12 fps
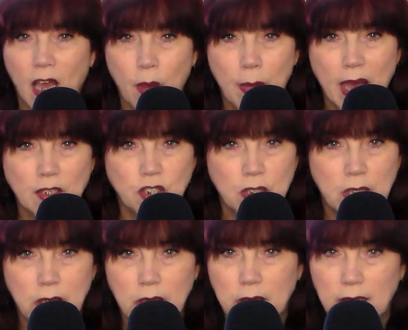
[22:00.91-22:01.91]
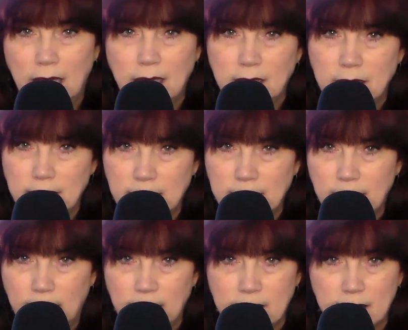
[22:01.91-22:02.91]
Imagine the candy
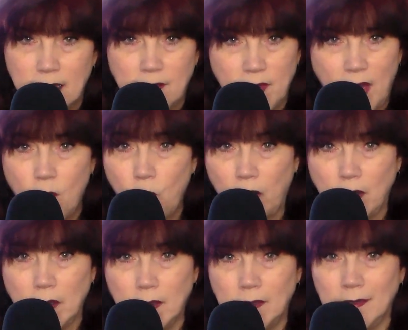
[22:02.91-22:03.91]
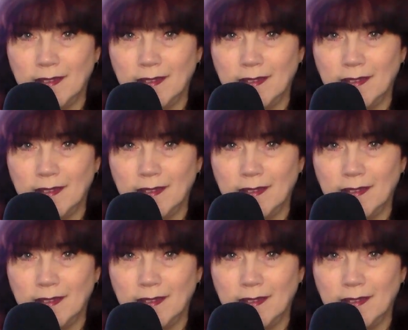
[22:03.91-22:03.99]
stuck inside of that one.